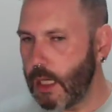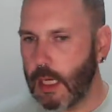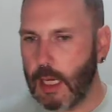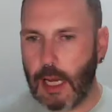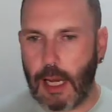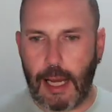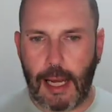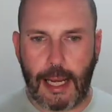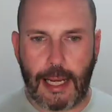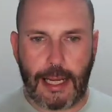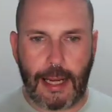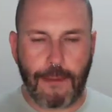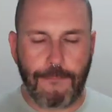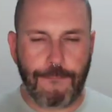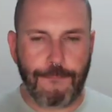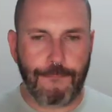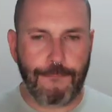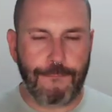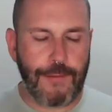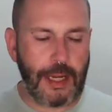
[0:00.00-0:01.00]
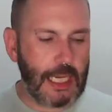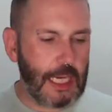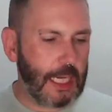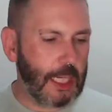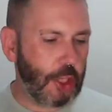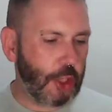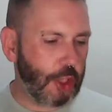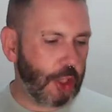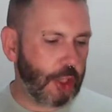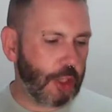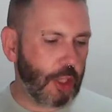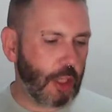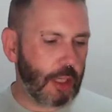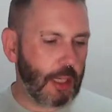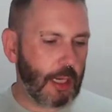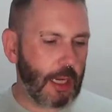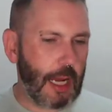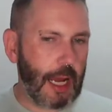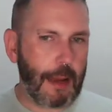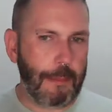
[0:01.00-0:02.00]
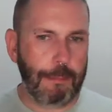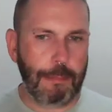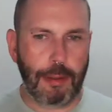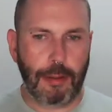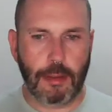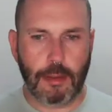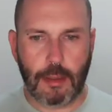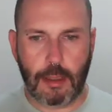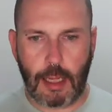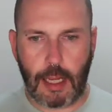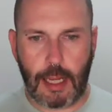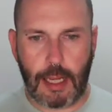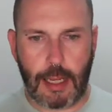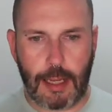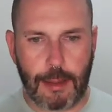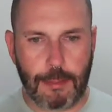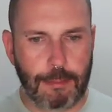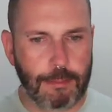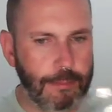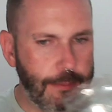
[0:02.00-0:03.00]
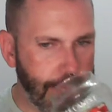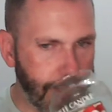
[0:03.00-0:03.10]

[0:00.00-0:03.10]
I finished up a